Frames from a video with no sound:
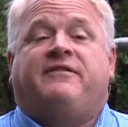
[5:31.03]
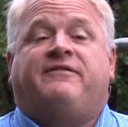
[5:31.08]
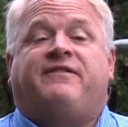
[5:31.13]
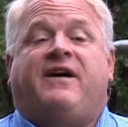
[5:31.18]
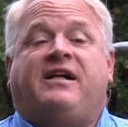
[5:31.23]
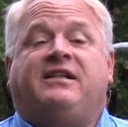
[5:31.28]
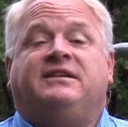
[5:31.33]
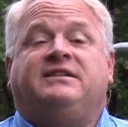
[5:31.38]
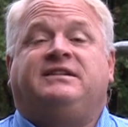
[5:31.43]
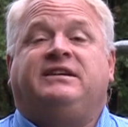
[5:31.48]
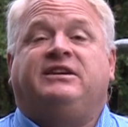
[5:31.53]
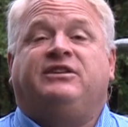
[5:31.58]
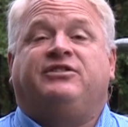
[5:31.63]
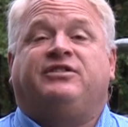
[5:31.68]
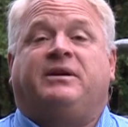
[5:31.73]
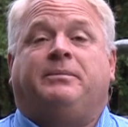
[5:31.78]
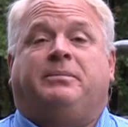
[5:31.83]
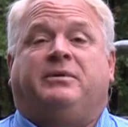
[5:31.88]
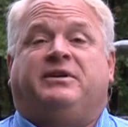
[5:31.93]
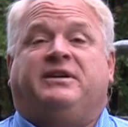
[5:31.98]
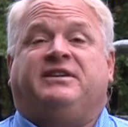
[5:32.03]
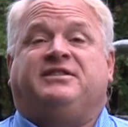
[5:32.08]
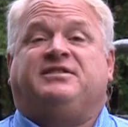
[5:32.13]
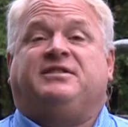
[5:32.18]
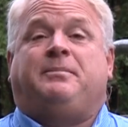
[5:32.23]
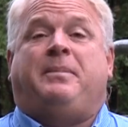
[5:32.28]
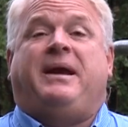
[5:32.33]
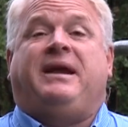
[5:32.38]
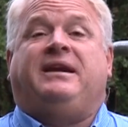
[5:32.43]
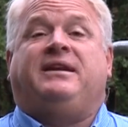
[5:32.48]
Volunteers can
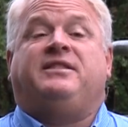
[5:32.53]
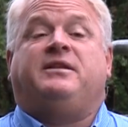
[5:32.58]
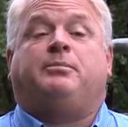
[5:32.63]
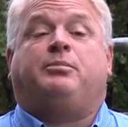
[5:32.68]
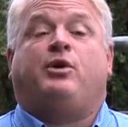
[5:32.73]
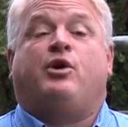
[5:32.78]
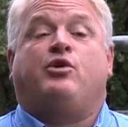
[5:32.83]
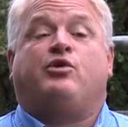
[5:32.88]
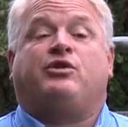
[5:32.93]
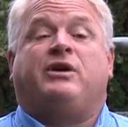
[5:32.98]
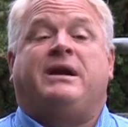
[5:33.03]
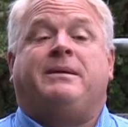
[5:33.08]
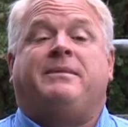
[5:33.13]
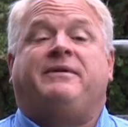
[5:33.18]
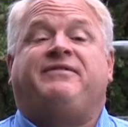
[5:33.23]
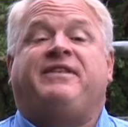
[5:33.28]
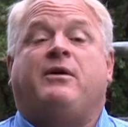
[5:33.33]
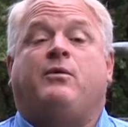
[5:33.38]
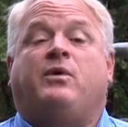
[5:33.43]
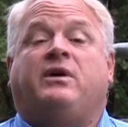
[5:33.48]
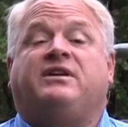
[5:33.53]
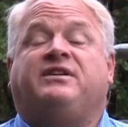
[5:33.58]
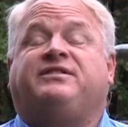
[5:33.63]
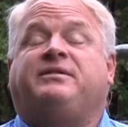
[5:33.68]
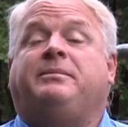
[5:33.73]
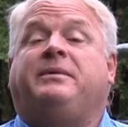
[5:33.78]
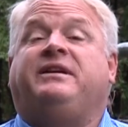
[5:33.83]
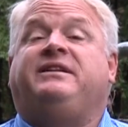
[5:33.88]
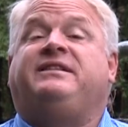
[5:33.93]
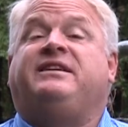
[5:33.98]
participate in the program if they want
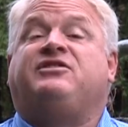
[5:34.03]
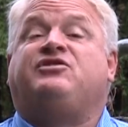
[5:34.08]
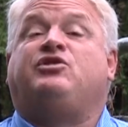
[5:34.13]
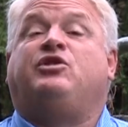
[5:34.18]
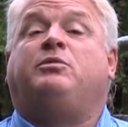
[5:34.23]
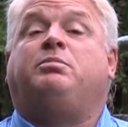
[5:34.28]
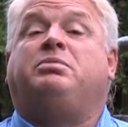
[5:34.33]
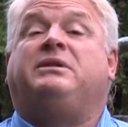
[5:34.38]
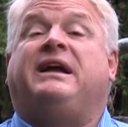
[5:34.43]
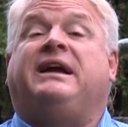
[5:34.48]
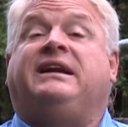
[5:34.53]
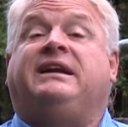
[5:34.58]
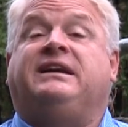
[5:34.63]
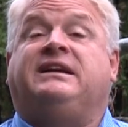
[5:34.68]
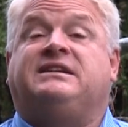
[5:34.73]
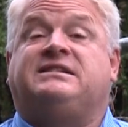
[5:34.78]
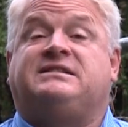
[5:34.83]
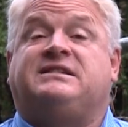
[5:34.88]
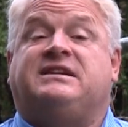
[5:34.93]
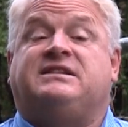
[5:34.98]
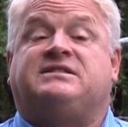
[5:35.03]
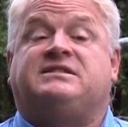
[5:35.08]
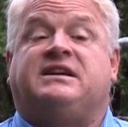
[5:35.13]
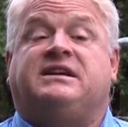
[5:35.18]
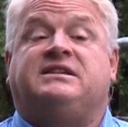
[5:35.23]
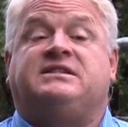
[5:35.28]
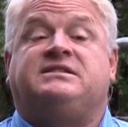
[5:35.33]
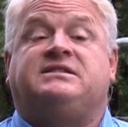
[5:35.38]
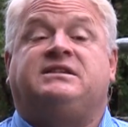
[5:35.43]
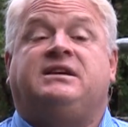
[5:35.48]
some additional planning
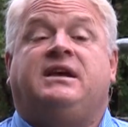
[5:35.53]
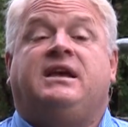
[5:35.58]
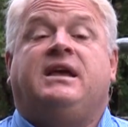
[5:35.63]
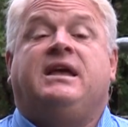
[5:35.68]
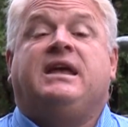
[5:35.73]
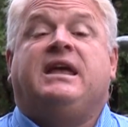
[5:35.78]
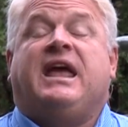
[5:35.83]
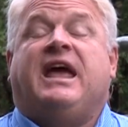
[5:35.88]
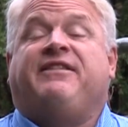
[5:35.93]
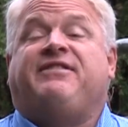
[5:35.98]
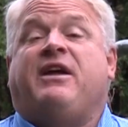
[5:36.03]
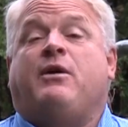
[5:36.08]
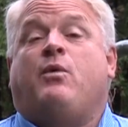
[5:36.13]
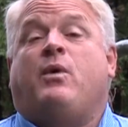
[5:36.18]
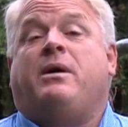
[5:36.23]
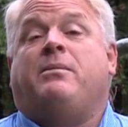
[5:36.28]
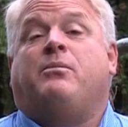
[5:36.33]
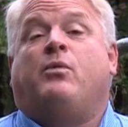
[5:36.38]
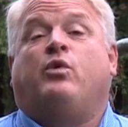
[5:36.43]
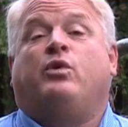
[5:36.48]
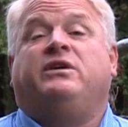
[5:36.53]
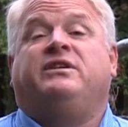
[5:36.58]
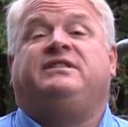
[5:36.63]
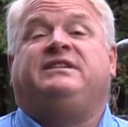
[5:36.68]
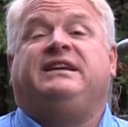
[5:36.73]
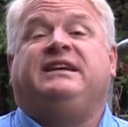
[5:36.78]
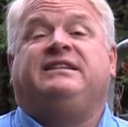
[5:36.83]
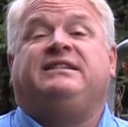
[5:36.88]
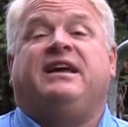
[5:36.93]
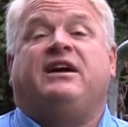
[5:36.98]
assistance, if they want more
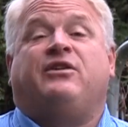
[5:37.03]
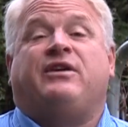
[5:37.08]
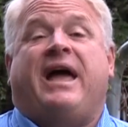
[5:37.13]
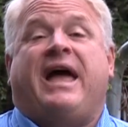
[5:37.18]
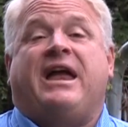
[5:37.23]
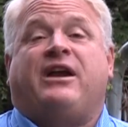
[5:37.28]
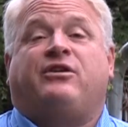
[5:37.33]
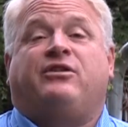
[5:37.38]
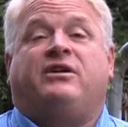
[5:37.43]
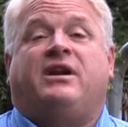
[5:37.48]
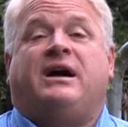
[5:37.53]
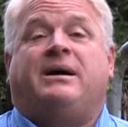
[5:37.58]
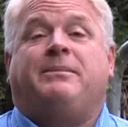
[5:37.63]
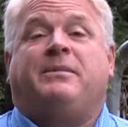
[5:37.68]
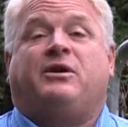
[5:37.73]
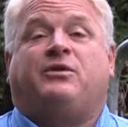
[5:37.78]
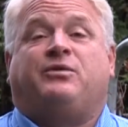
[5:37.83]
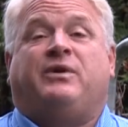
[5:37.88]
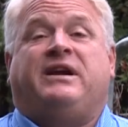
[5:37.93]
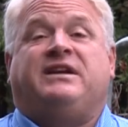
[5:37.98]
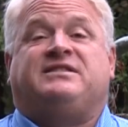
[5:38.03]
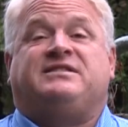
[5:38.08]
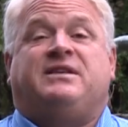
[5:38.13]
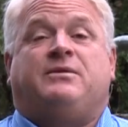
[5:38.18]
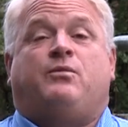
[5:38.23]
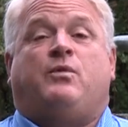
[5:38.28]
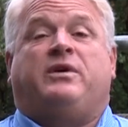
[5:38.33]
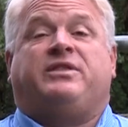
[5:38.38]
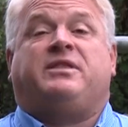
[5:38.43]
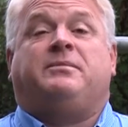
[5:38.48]
detailed agronomic rates
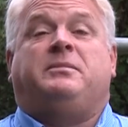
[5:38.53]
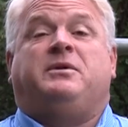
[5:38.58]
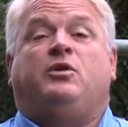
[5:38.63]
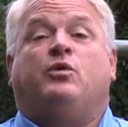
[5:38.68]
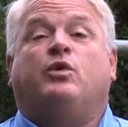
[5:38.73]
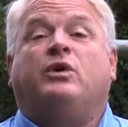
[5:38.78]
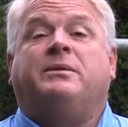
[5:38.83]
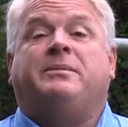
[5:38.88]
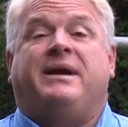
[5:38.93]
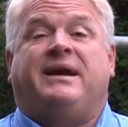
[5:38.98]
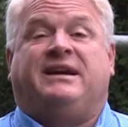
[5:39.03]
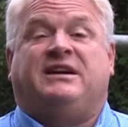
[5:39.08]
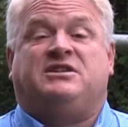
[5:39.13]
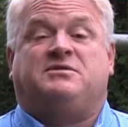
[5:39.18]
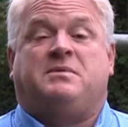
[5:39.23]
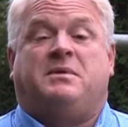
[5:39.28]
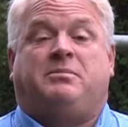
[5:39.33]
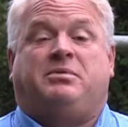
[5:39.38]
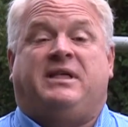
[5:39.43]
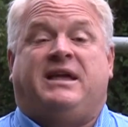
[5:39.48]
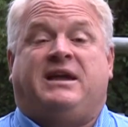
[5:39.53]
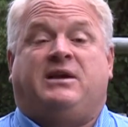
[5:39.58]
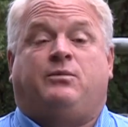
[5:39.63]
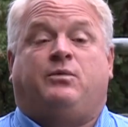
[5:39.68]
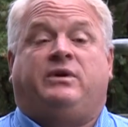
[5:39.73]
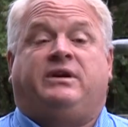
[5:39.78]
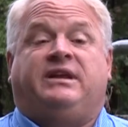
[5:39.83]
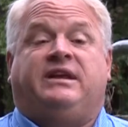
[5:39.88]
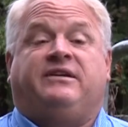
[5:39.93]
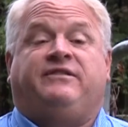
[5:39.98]
than what the Manure Management Plan
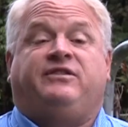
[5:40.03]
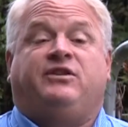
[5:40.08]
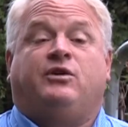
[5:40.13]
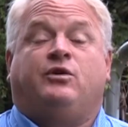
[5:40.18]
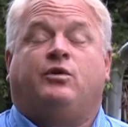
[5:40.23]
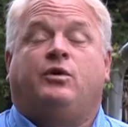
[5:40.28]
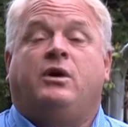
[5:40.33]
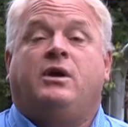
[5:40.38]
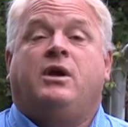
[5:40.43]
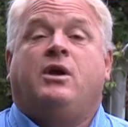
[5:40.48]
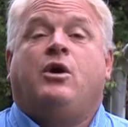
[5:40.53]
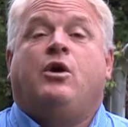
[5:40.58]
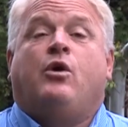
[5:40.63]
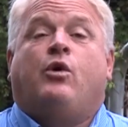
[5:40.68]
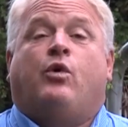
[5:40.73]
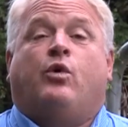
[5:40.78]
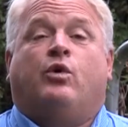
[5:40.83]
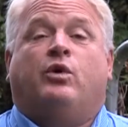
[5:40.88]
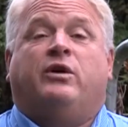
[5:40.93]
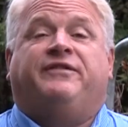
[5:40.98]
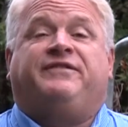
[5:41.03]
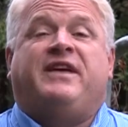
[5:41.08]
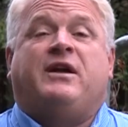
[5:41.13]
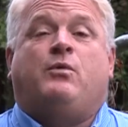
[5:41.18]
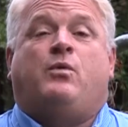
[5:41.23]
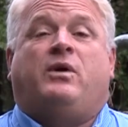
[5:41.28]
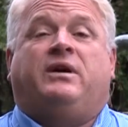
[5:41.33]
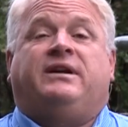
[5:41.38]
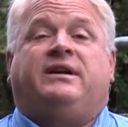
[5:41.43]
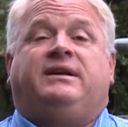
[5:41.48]
would give you, or if they
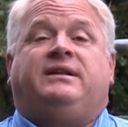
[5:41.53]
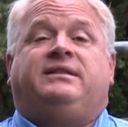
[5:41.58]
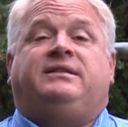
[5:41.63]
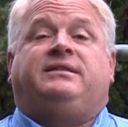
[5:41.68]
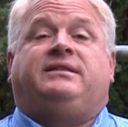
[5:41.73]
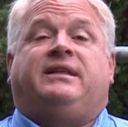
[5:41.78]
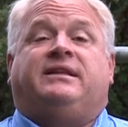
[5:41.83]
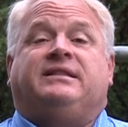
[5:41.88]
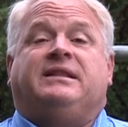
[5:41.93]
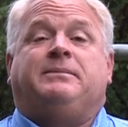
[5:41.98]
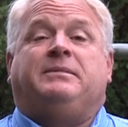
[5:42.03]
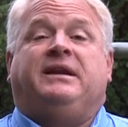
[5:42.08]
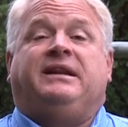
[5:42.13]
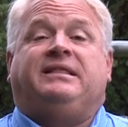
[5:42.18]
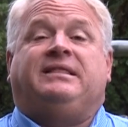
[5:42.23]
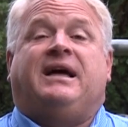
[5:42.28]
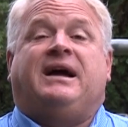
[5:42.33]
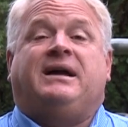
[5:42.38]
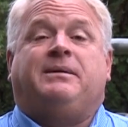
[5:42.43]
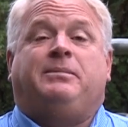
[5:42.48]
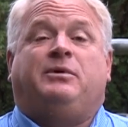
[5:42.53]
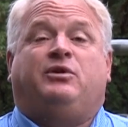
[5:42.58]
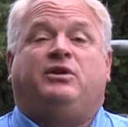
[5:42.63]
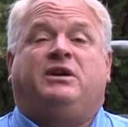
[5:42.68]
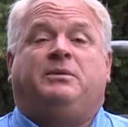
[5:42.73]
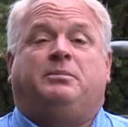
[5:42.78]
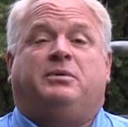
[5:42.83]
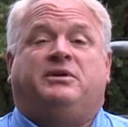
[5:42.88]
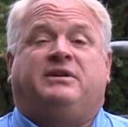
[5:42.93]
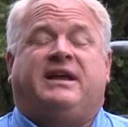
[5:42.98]
wanted the limited
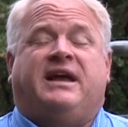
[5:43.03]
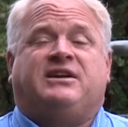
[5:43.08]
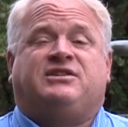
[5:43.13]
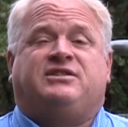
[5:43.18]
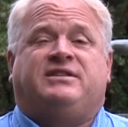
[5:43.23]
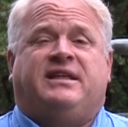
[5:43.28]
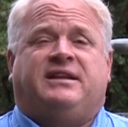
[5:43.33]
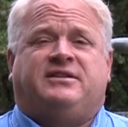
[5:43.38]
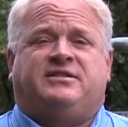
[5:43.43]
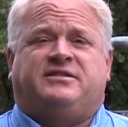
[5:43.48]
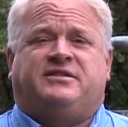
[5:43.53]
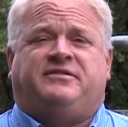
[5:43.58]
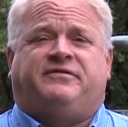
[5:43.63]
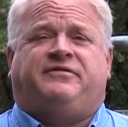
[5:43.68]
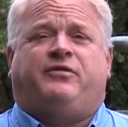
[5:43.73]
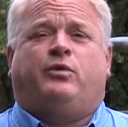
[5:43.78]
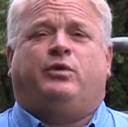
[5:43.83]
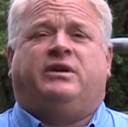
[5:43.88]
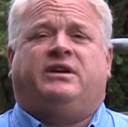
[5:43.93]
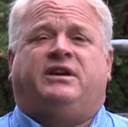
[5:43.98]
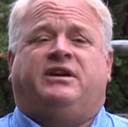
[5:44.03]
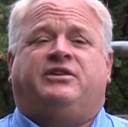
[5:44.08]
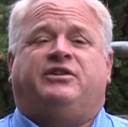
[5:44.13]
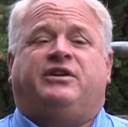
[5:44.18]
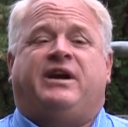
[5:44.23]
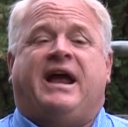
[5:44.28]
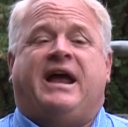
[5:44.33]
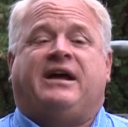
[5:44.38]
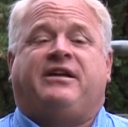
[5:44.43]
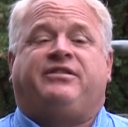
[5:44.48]
liability protection that is afforded
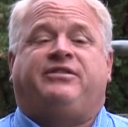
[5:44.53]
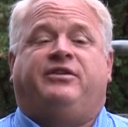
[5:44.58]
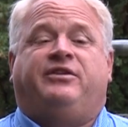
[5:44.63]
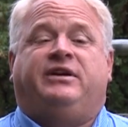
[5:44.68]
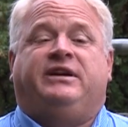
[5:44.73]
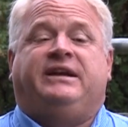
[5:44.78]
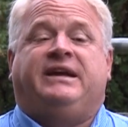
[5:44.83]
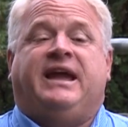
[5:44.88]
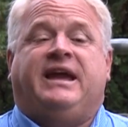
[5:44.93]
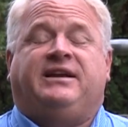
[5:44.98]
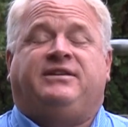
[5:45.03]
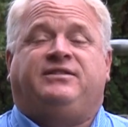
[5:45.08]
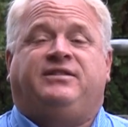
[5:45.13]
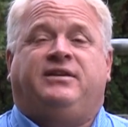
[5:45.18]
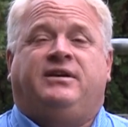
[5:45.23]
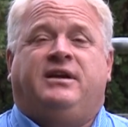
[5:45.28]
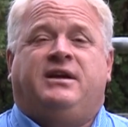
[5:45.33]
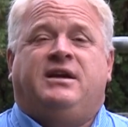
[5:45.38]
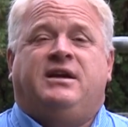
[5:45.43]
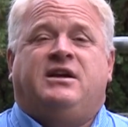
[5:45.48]
under Act 38.